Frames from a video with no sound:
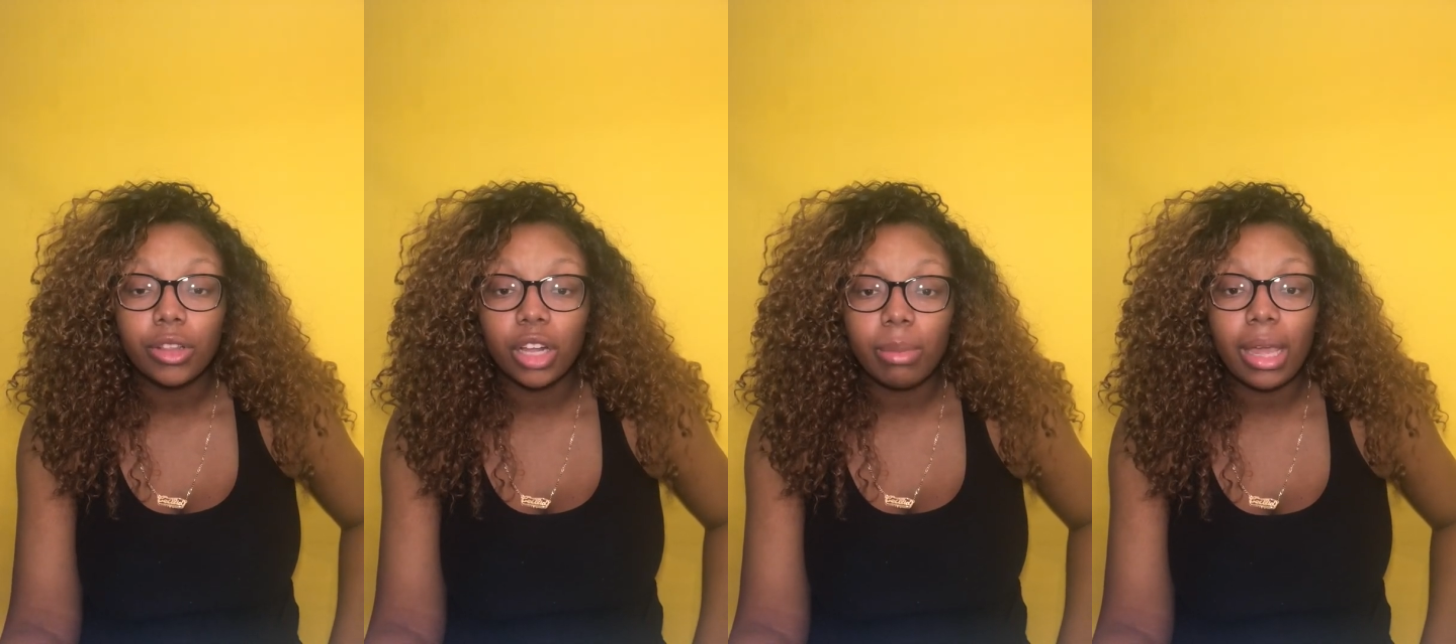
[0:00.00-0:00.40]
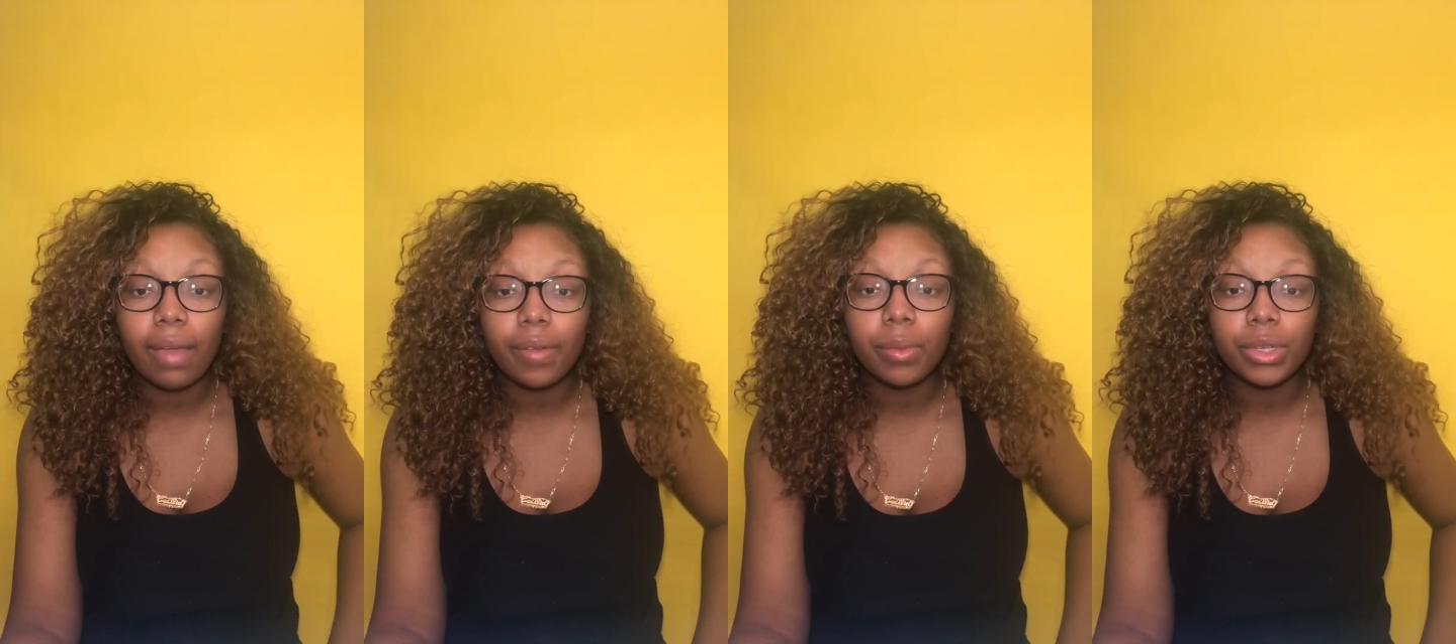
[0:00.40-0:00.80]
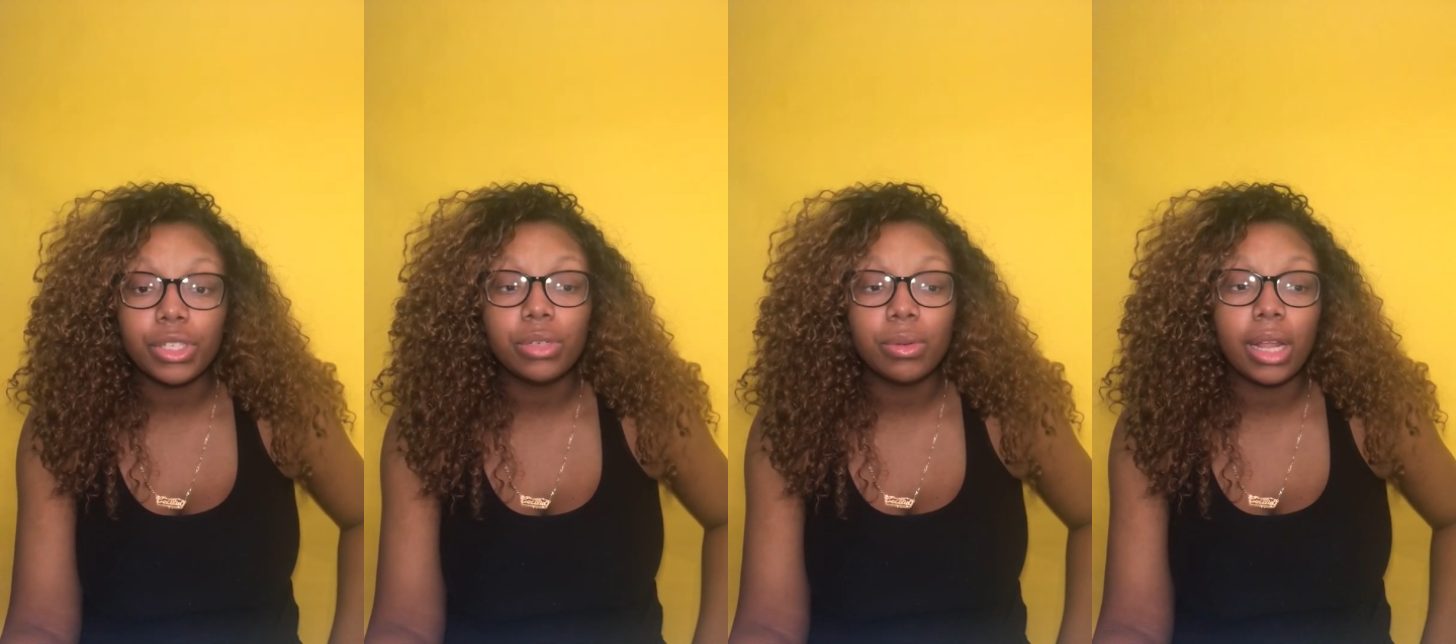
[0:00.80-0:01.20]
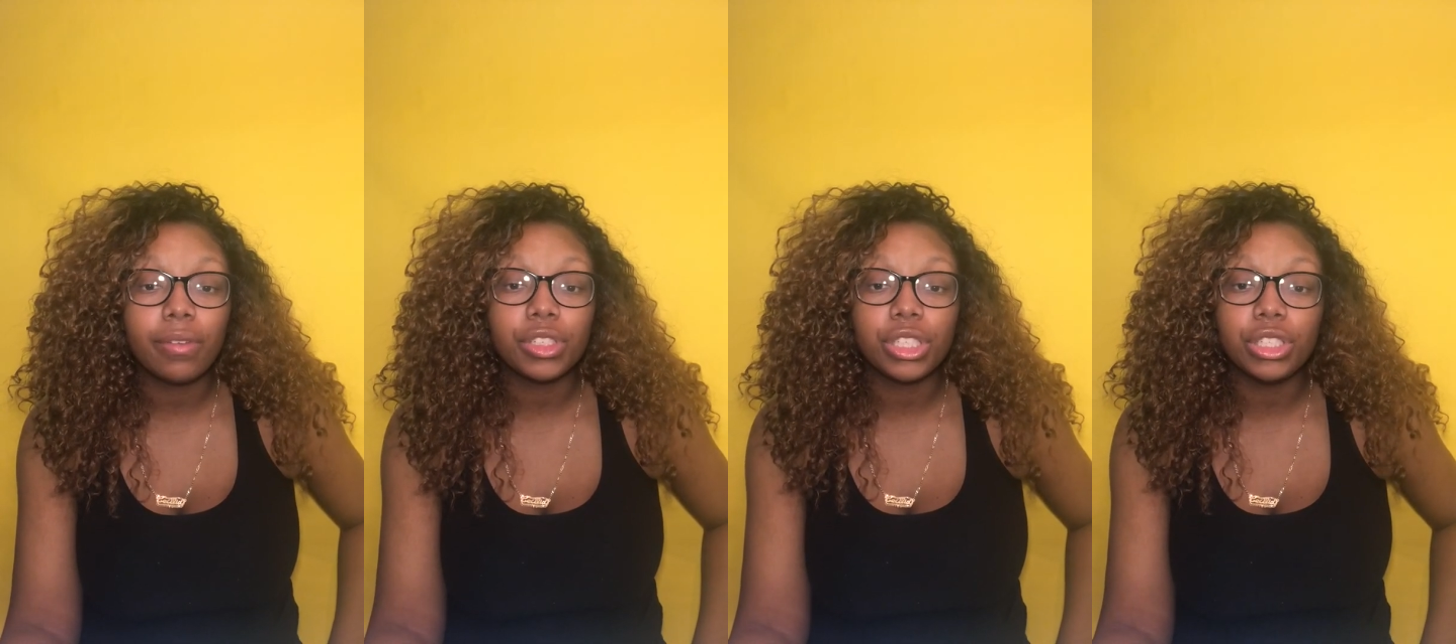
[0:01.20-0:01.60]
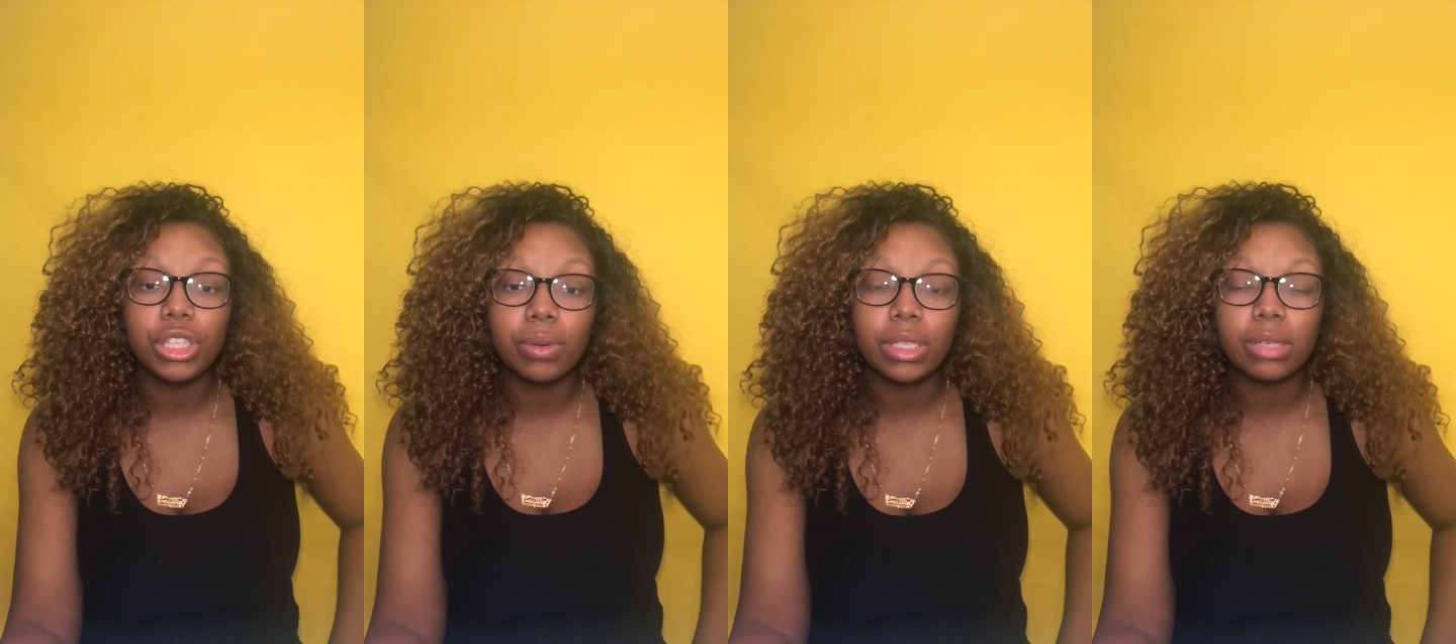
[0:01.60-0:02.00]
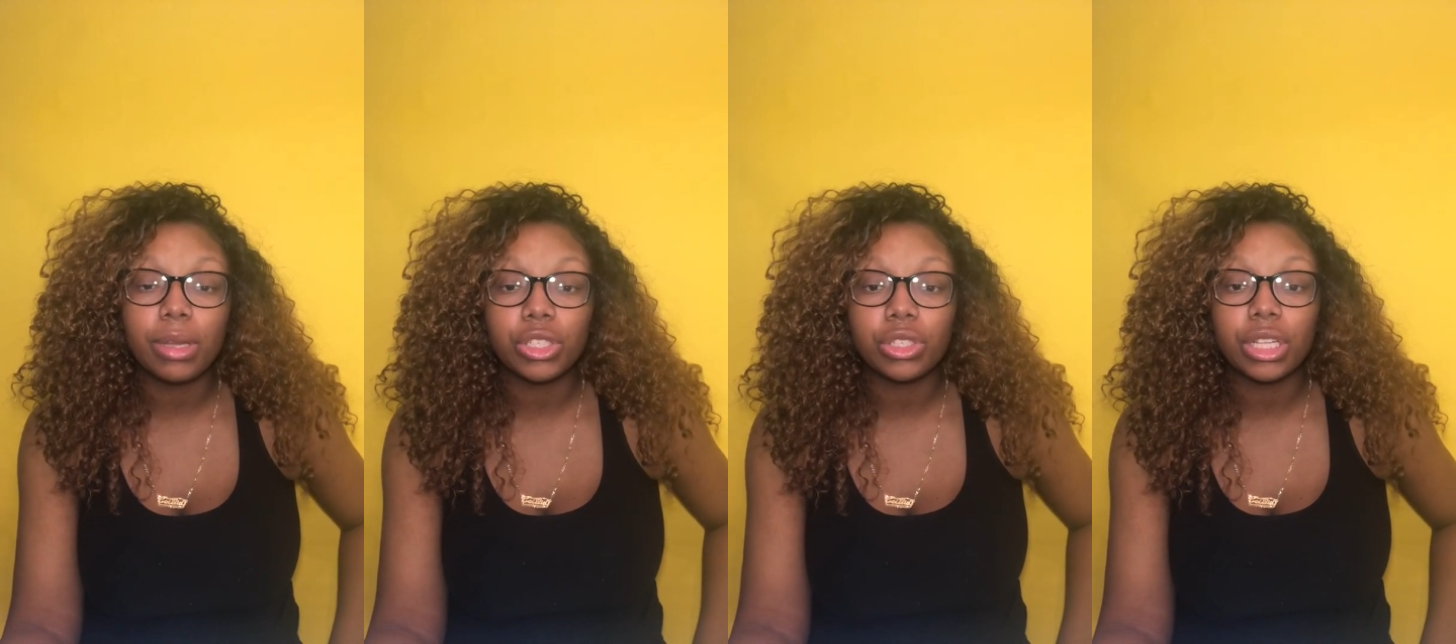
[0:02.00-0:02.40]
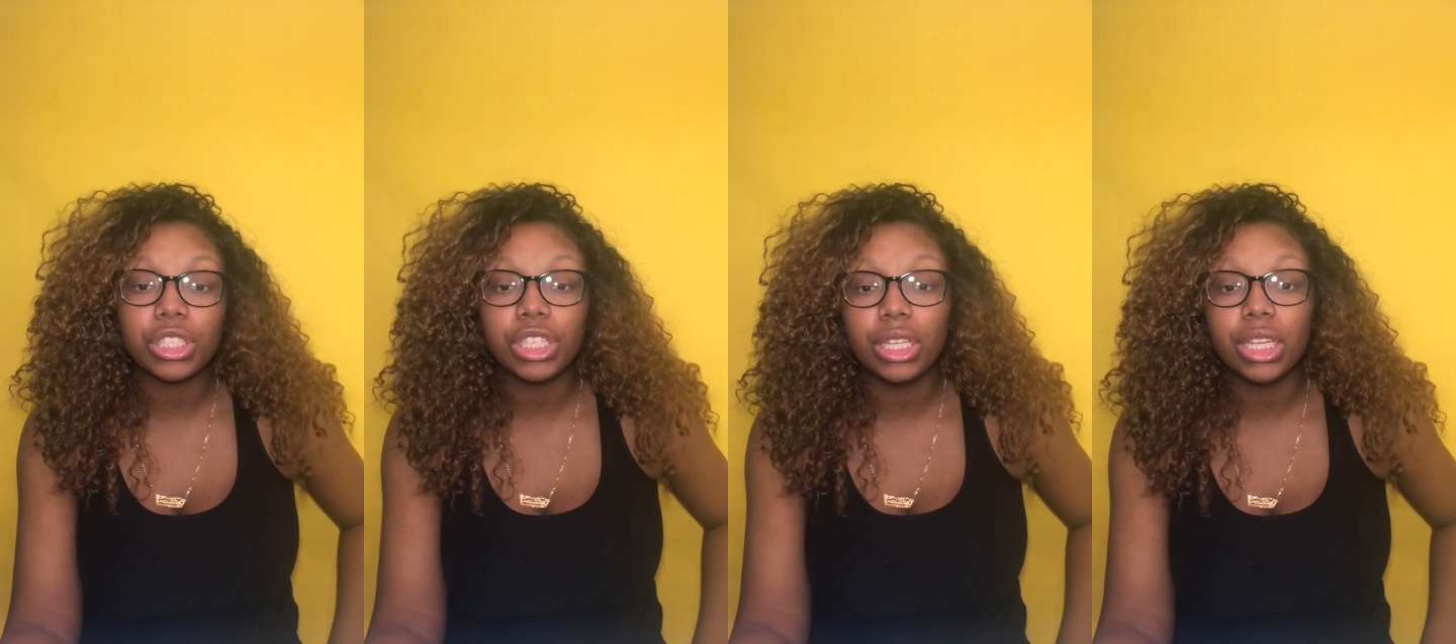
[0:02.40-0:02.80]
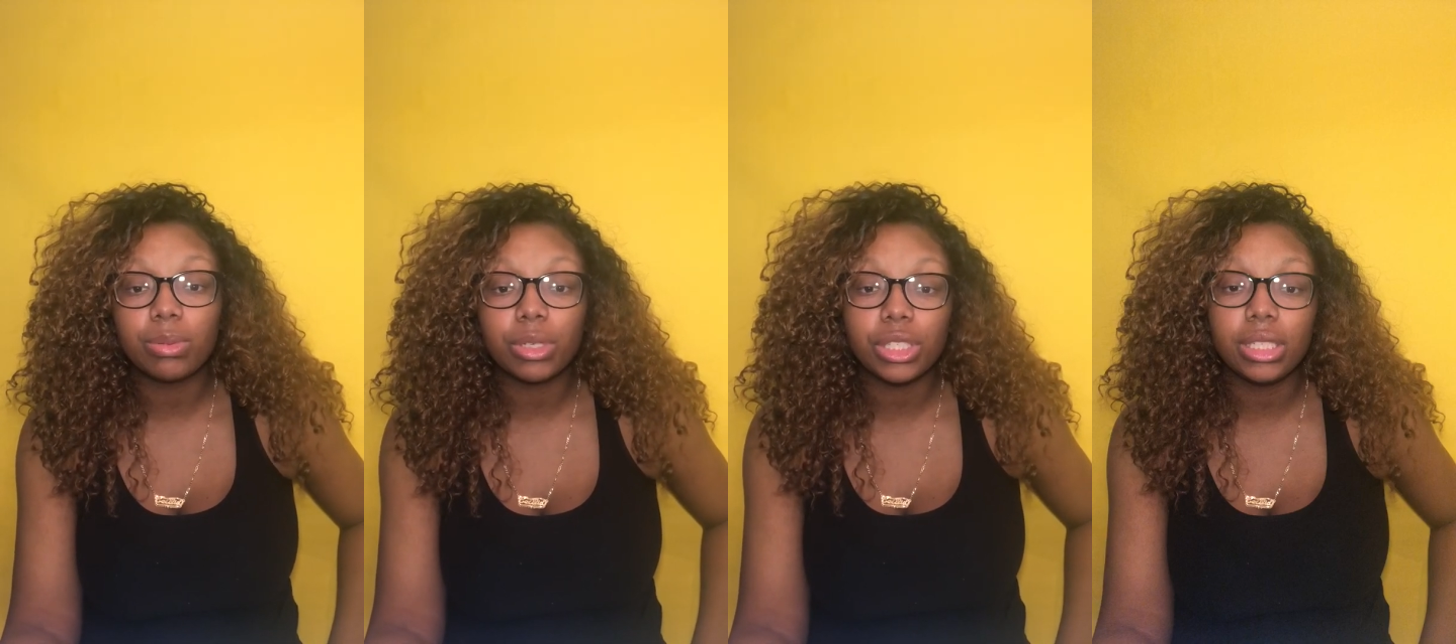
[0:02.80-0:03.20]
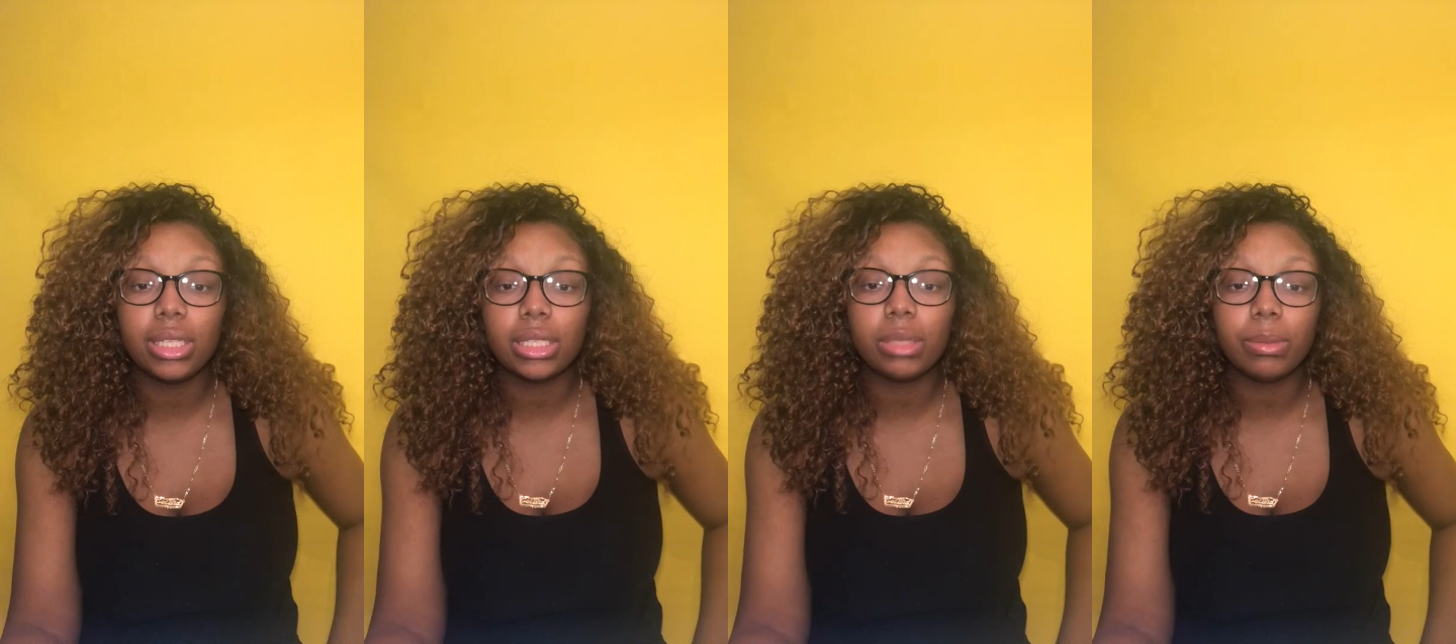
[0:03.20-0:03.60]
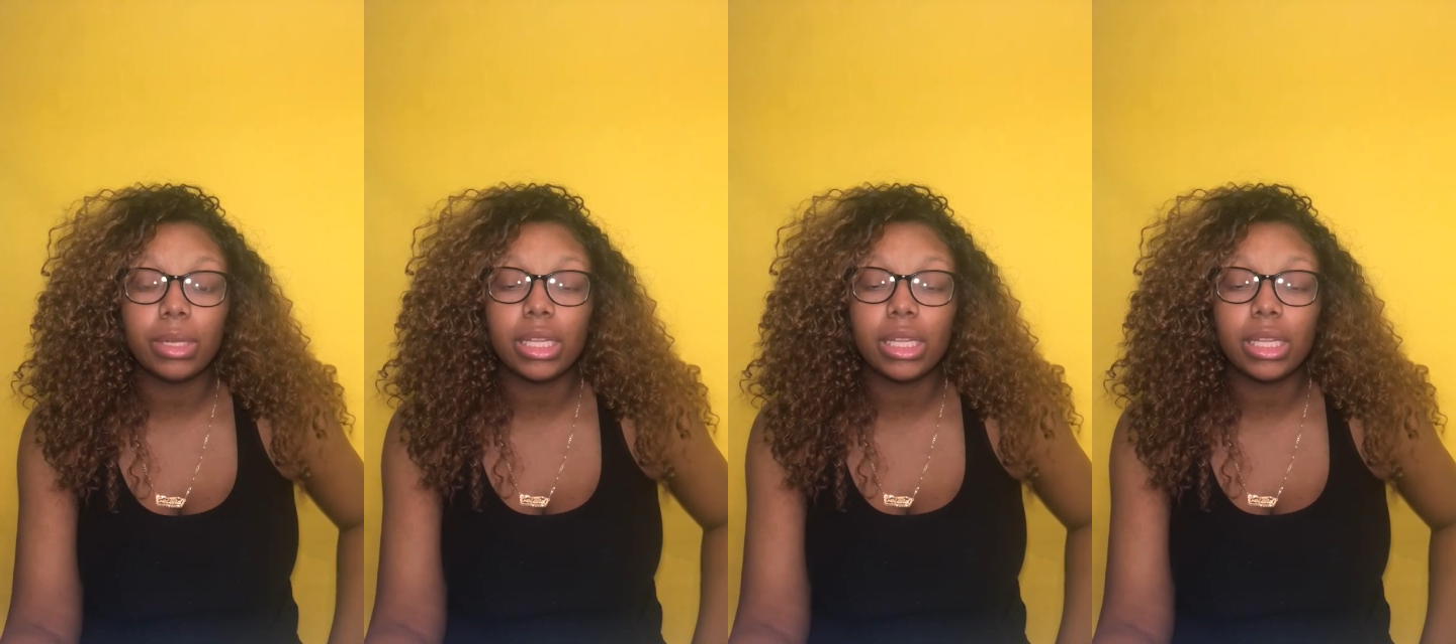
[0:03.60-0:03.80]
they're gonna make everyone do whatever she's doing to make sure that she gets where she needs to be,